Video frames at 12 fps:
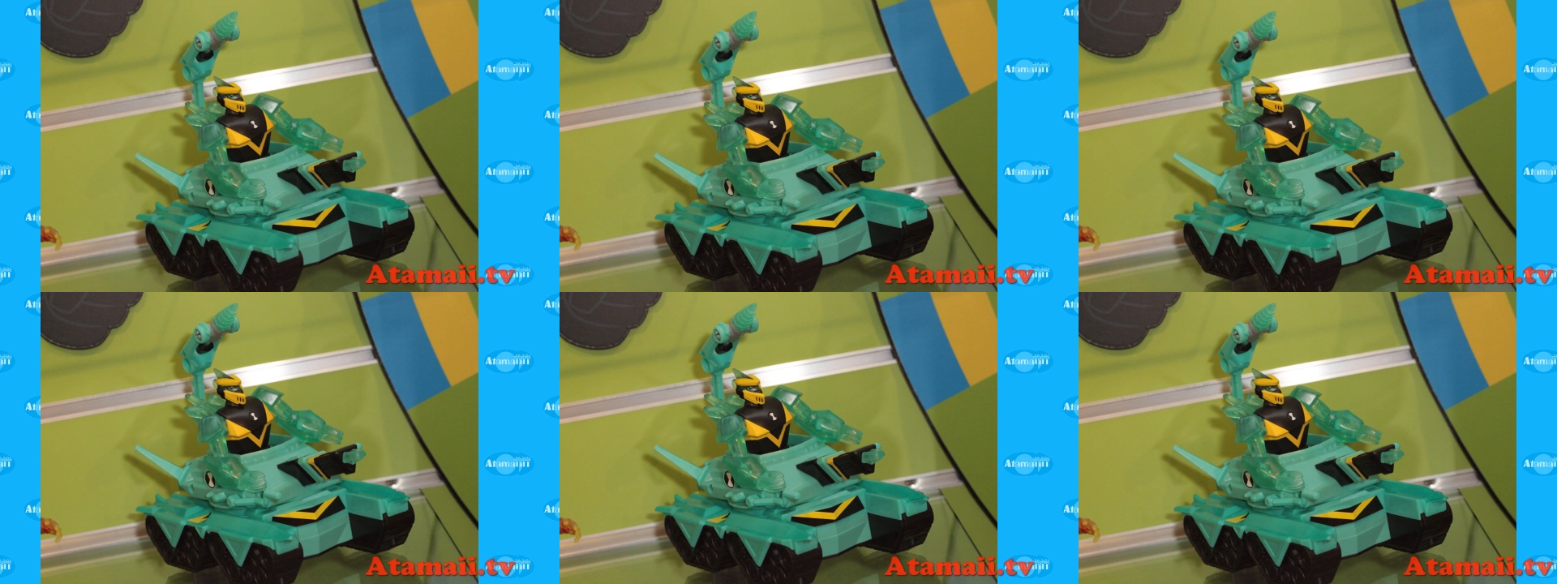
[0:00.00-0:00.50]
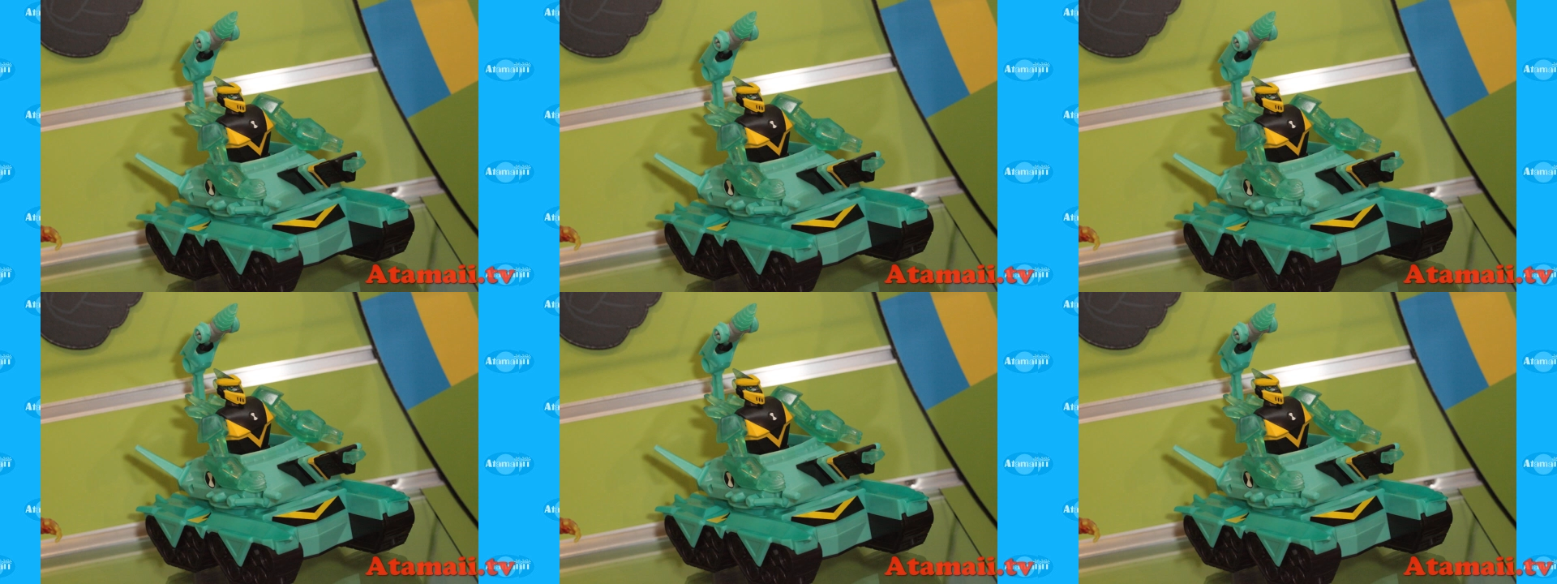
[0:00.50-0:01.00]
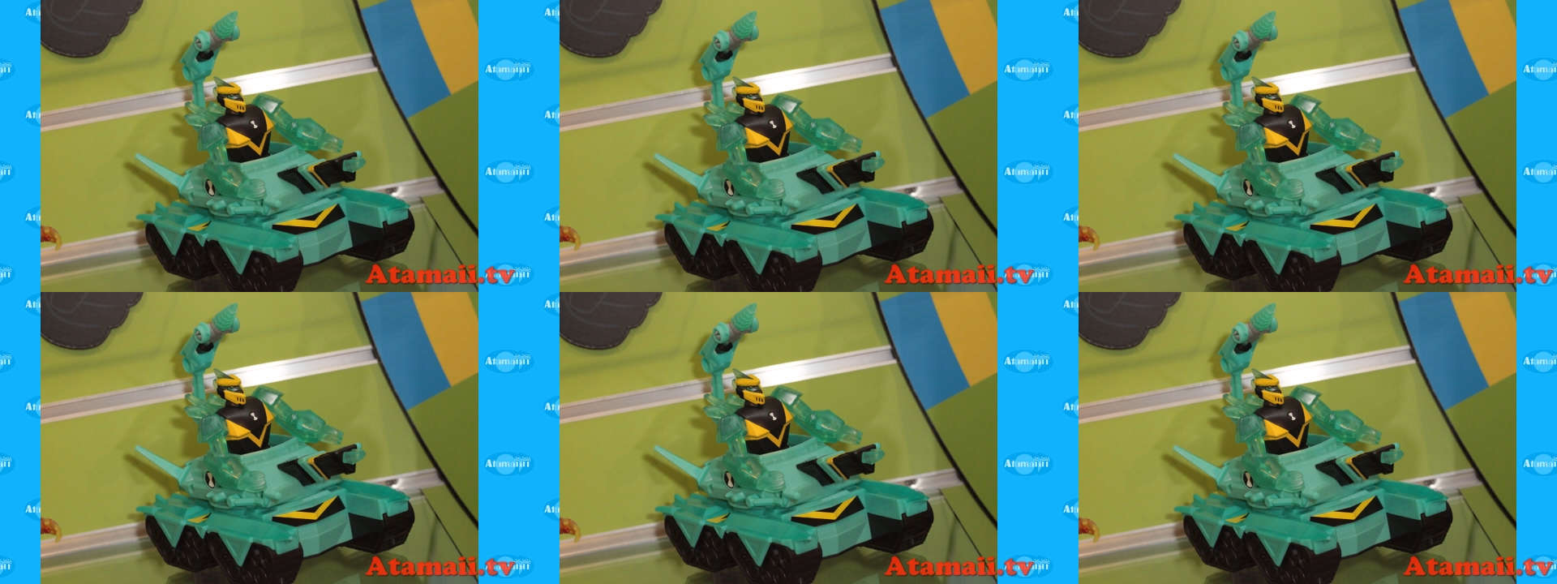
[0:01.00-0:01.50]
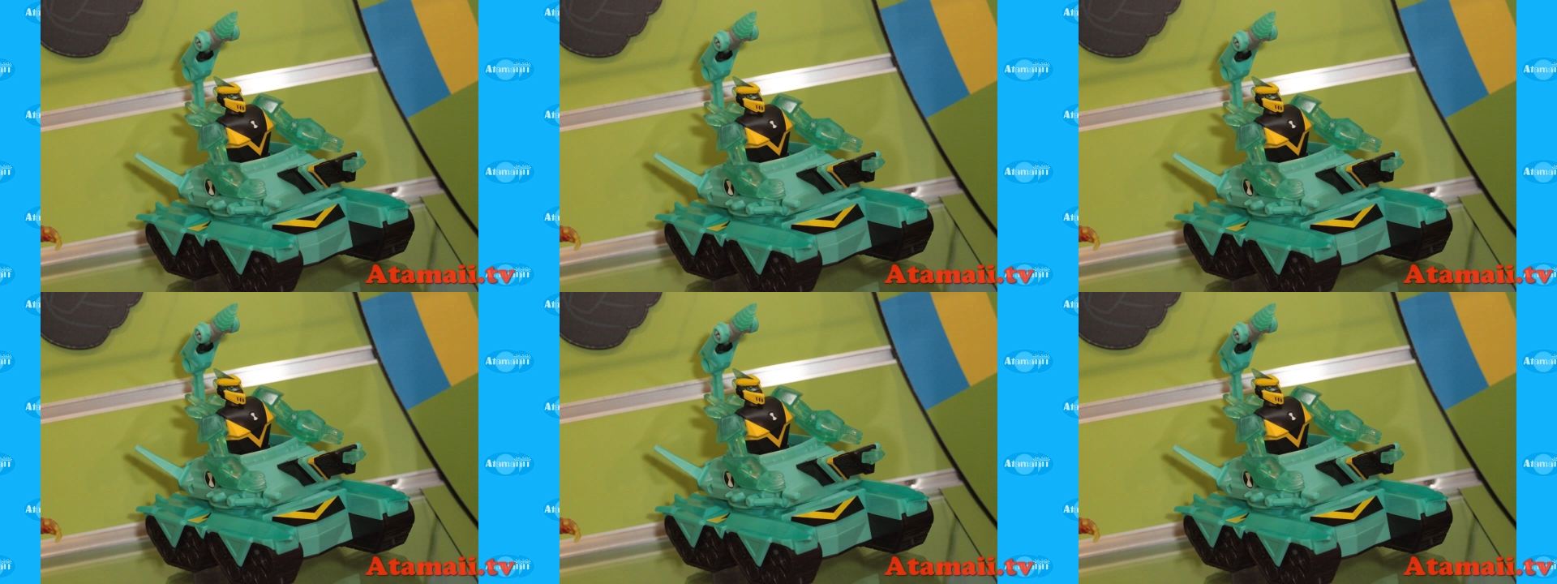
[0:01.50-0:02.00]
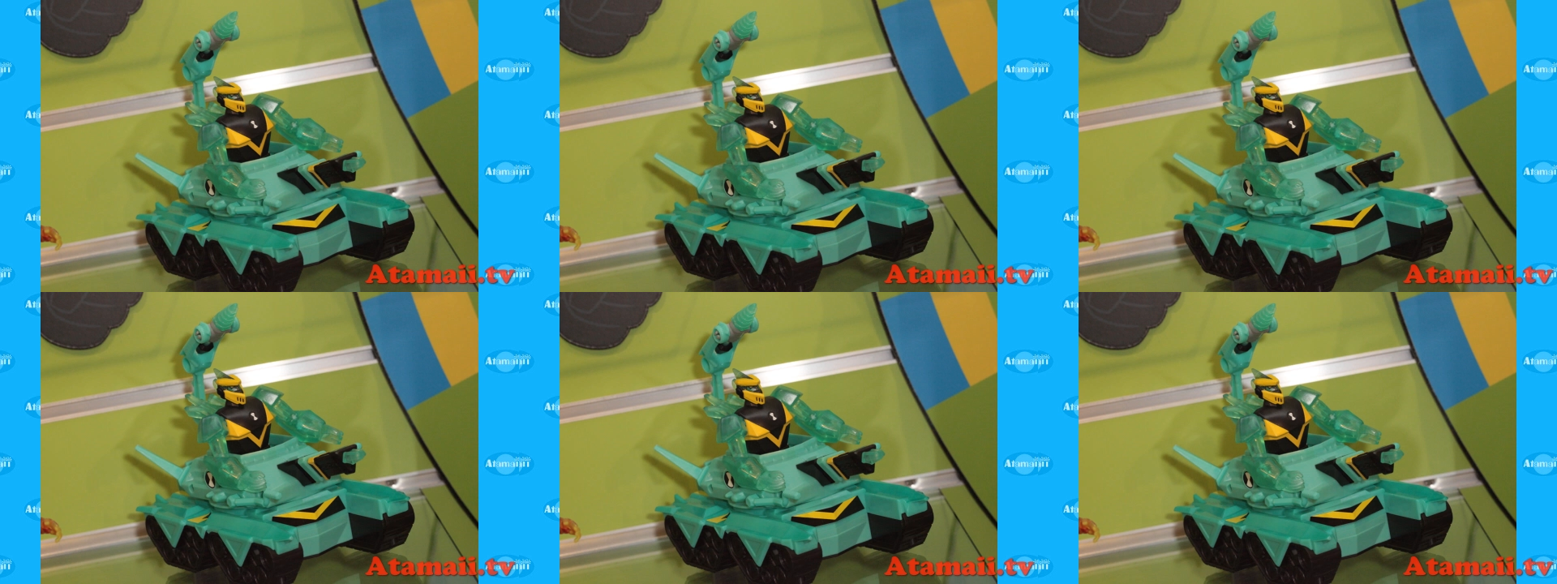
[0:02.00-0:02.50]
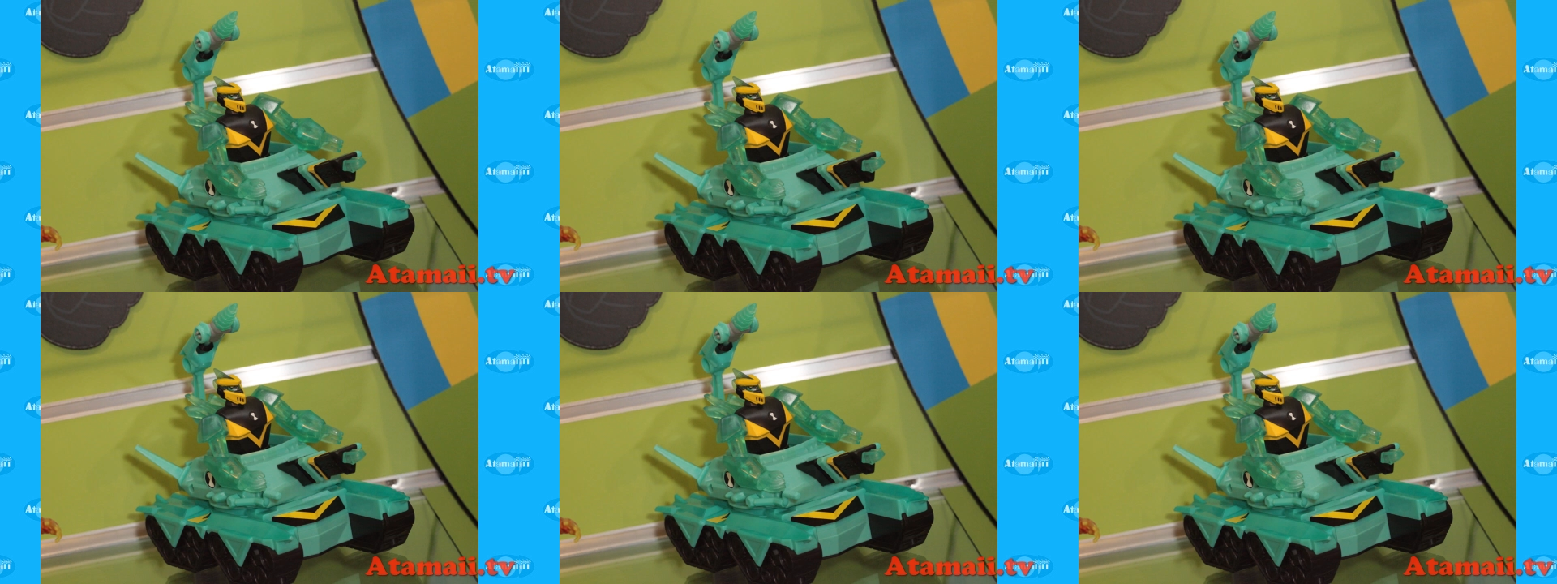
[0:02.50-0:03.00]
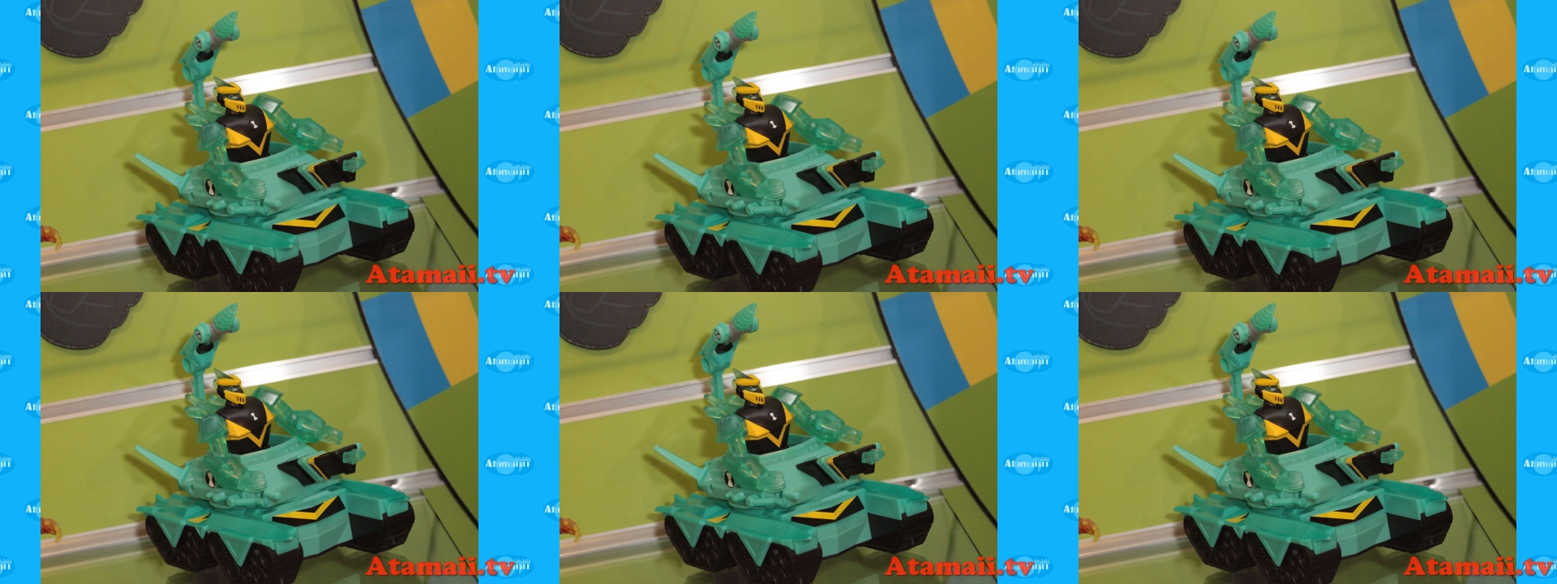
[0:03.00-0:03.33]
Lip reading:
[unreadable: no face in view]